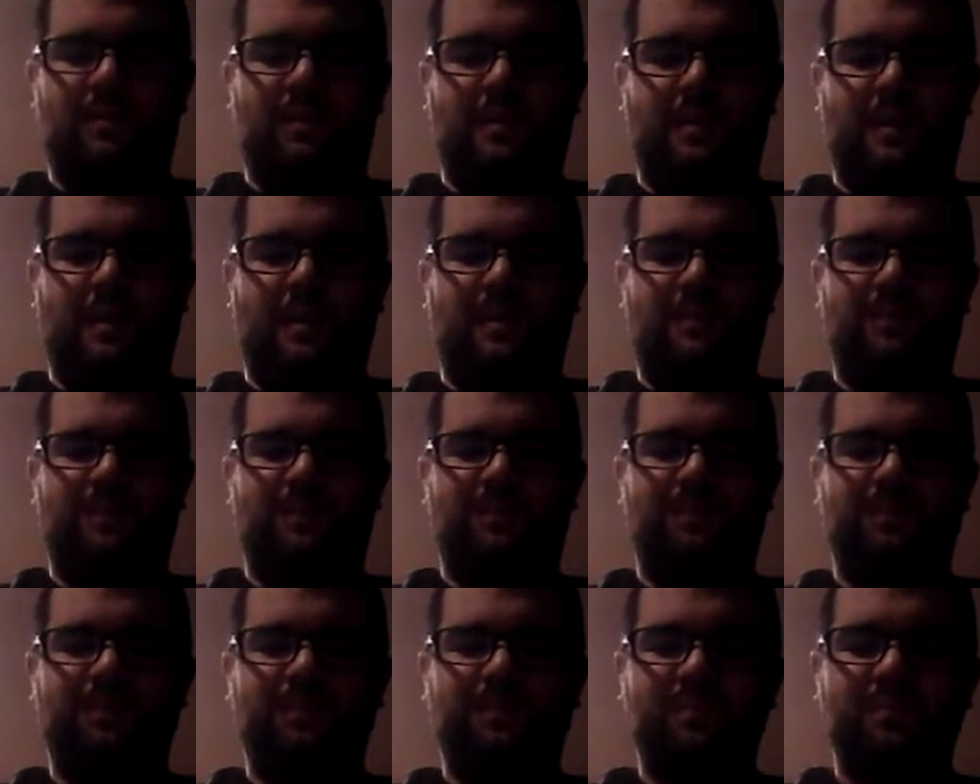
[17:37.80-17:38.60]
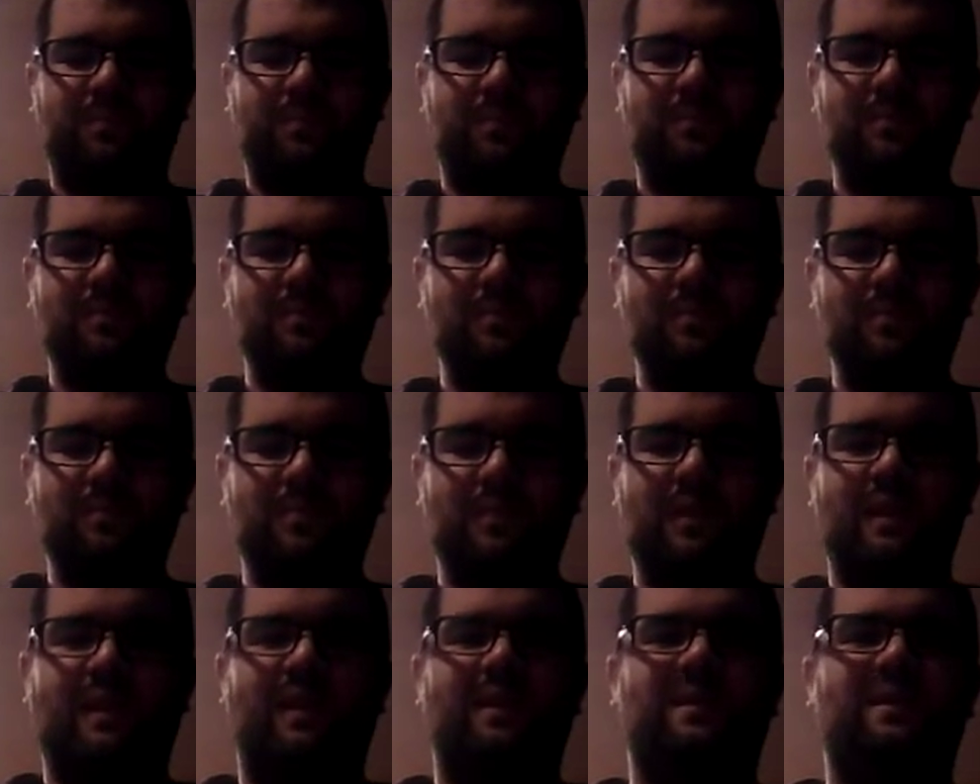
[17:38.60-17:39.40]
Yeah.
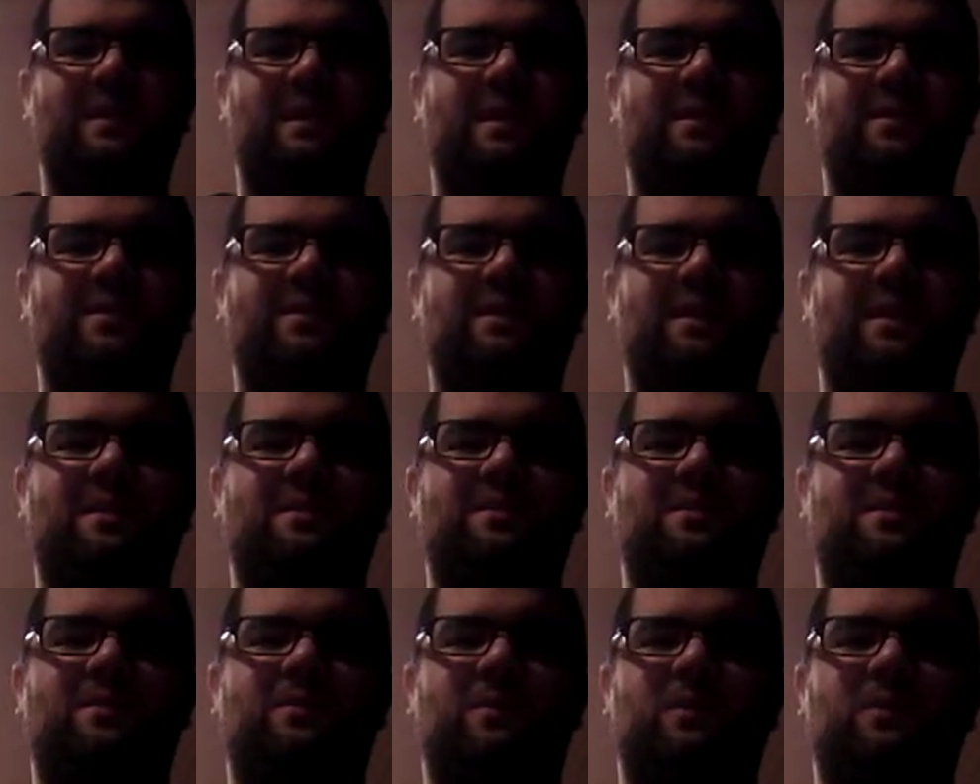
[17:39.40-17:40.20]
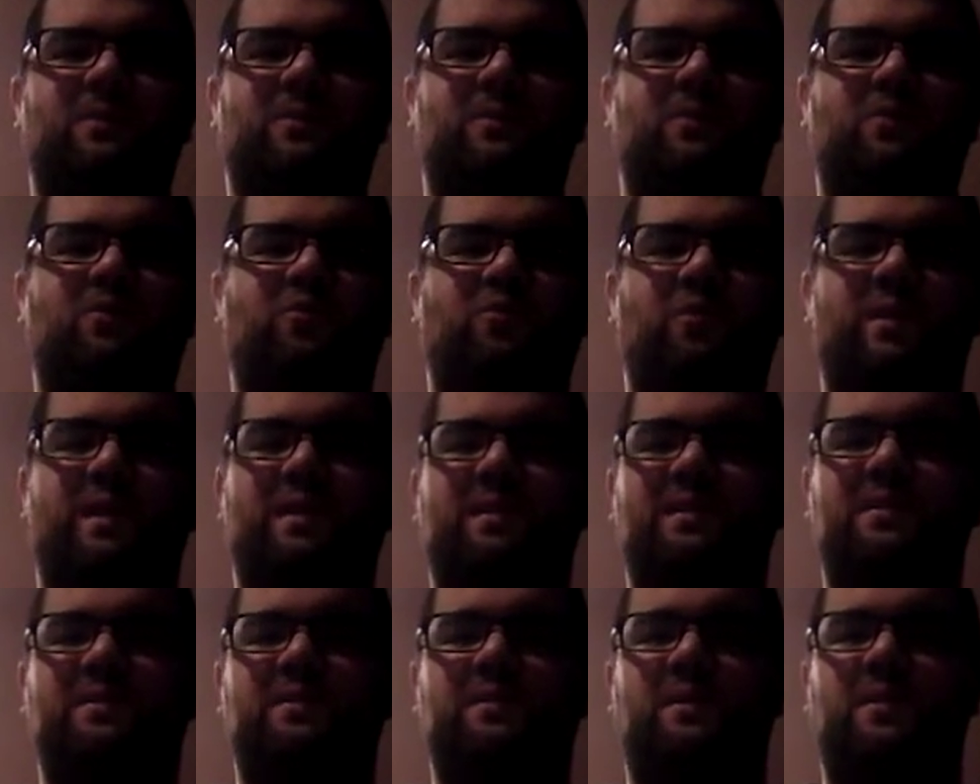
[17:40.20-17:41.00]
And they even have the most
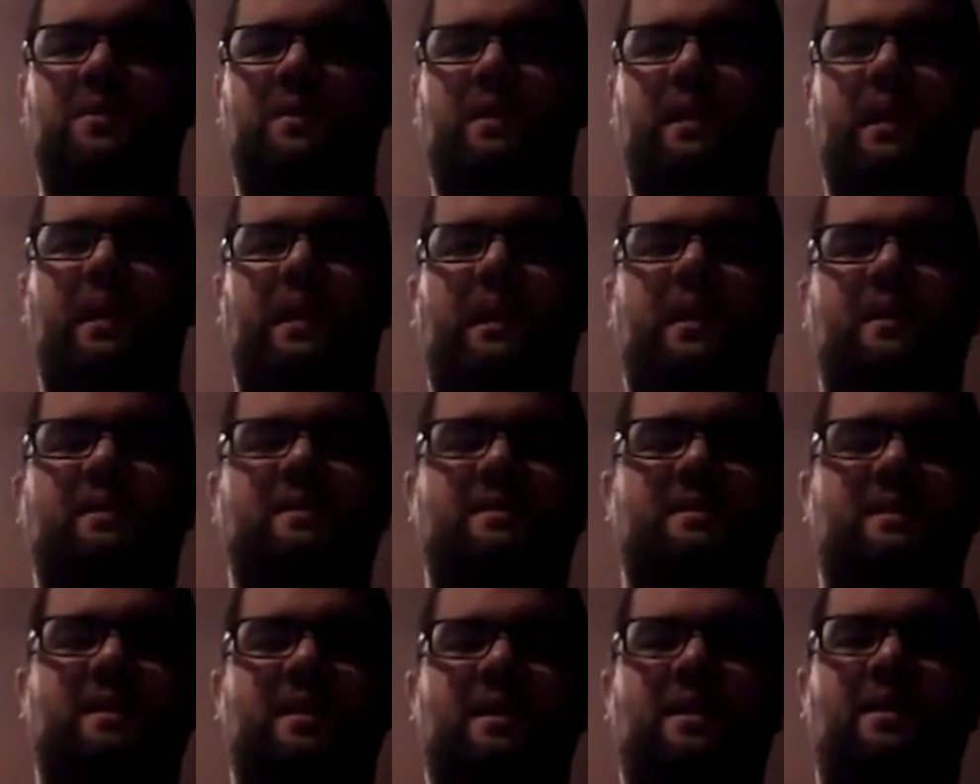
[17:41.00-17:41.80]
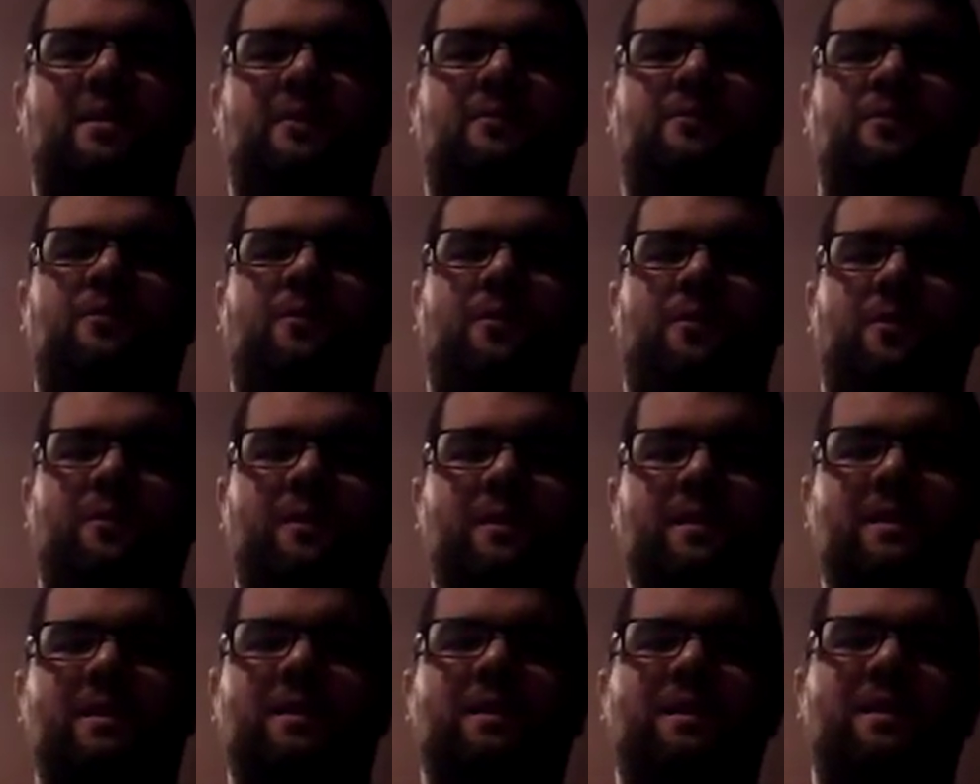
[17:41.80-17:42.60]
greatest arcades ever,
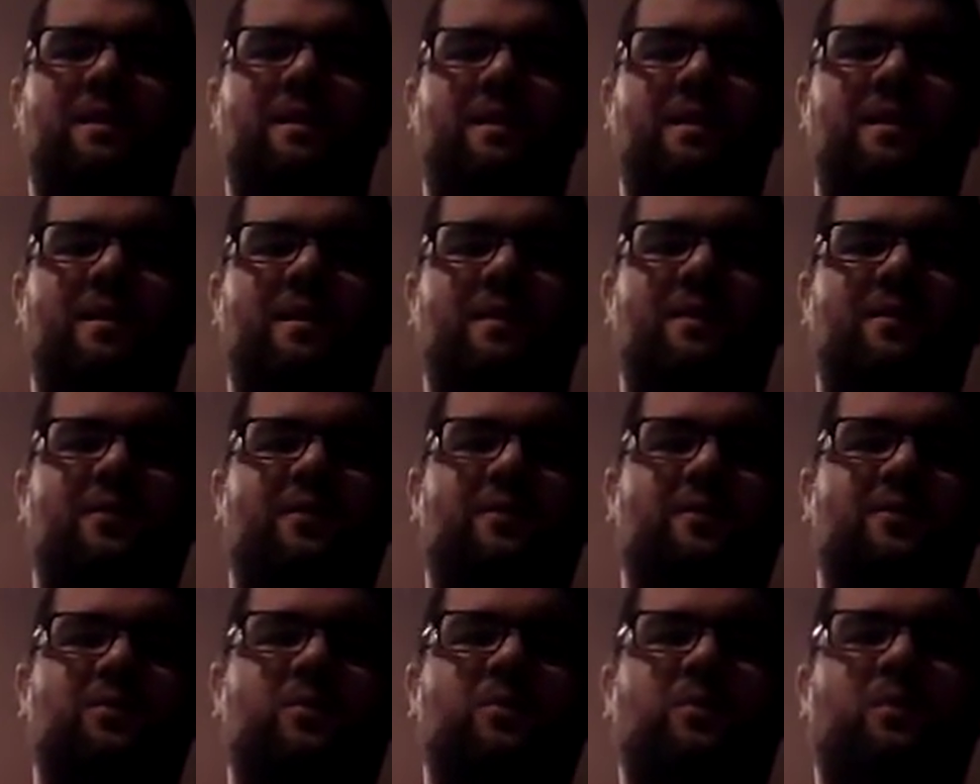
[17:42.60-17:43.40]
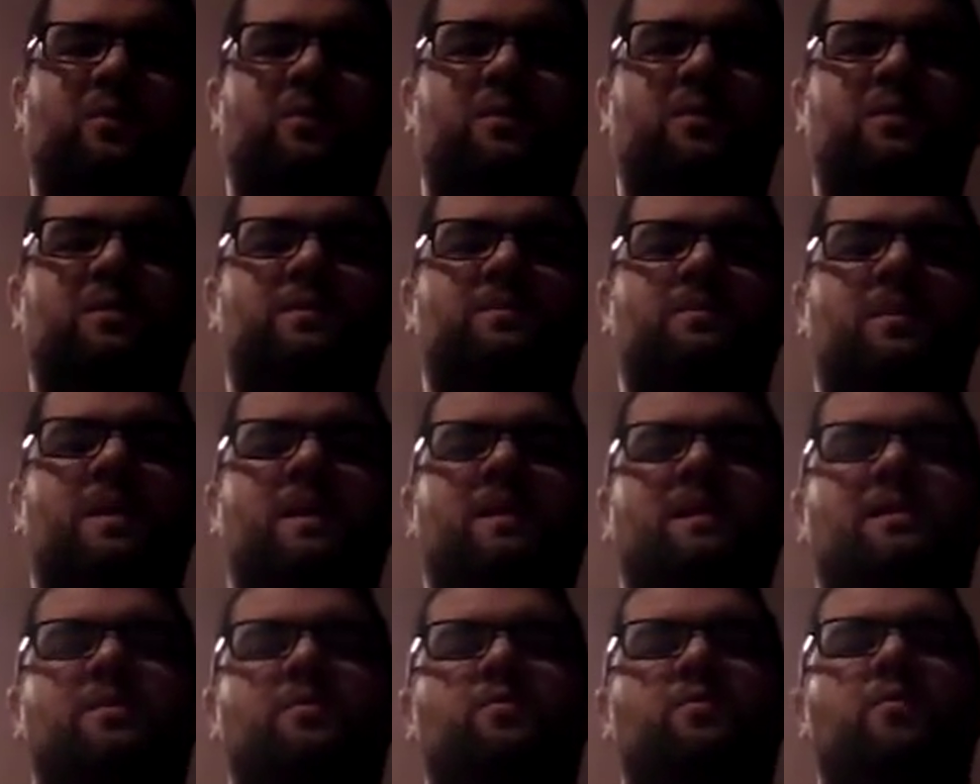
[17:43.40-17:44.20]

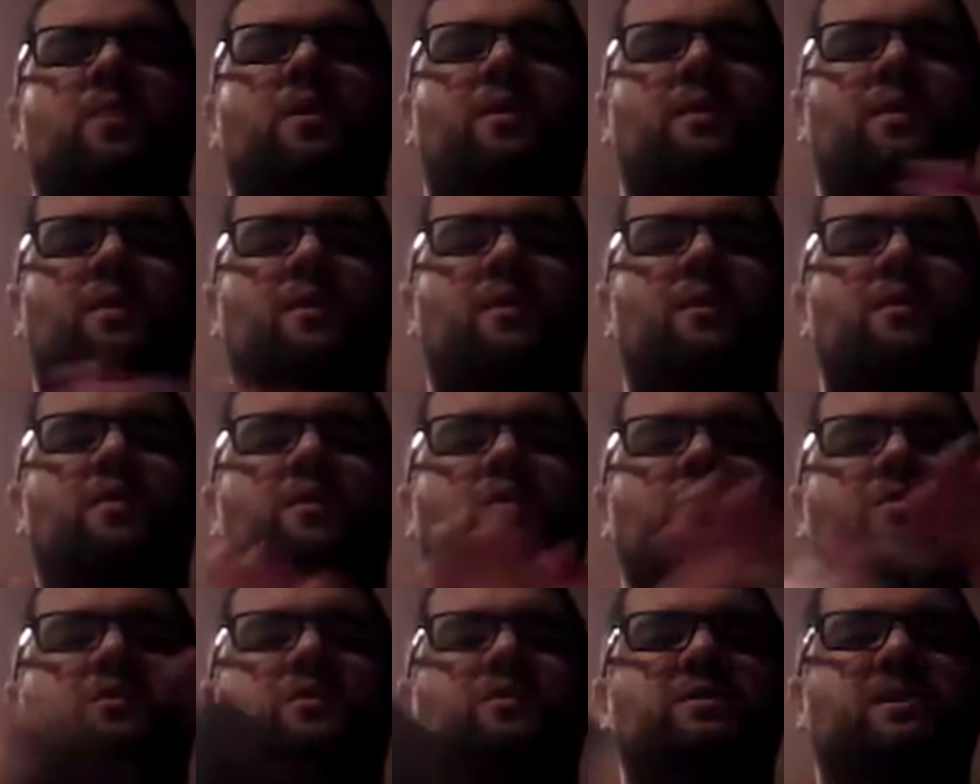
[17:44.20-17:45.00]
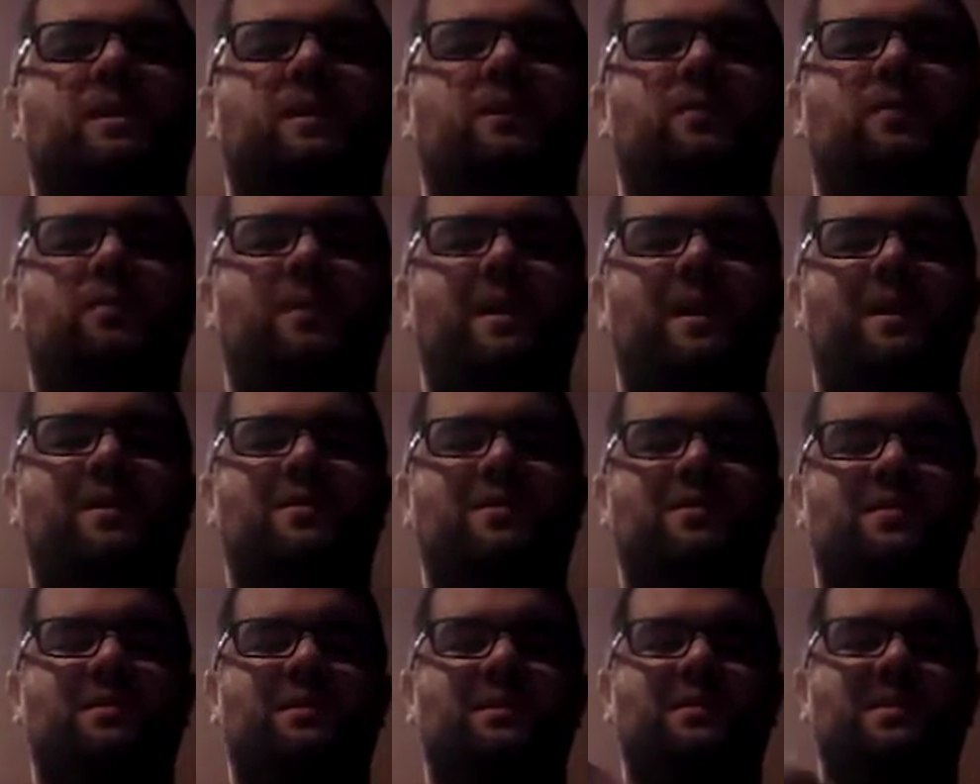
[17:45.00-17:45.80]
spanning throughout all
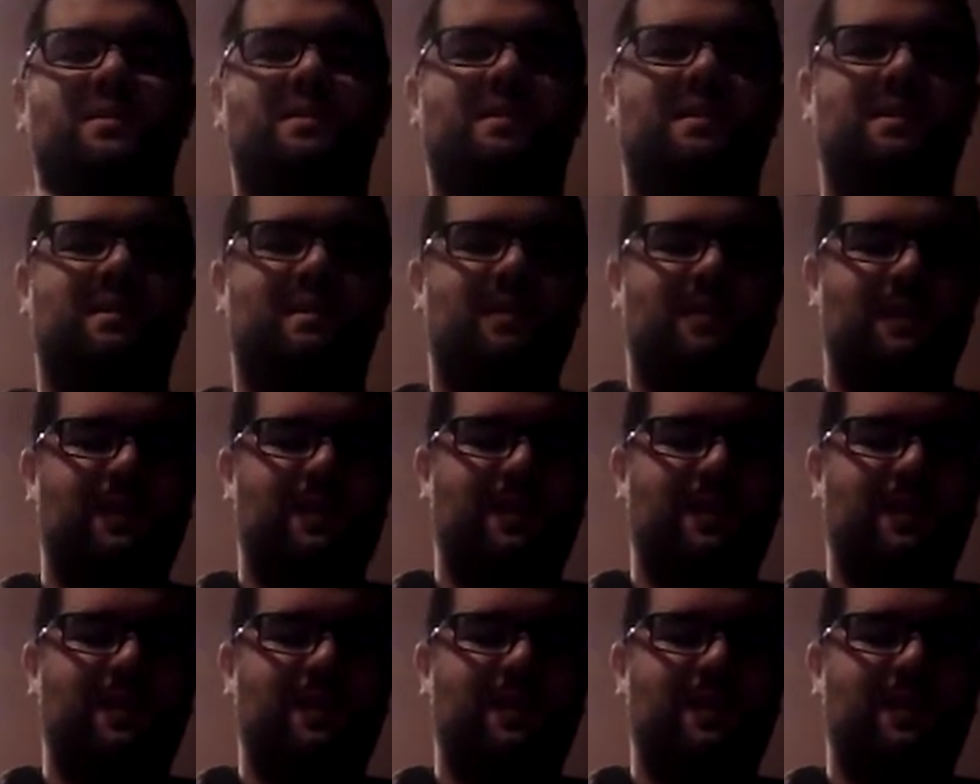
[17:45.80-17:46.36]
generations.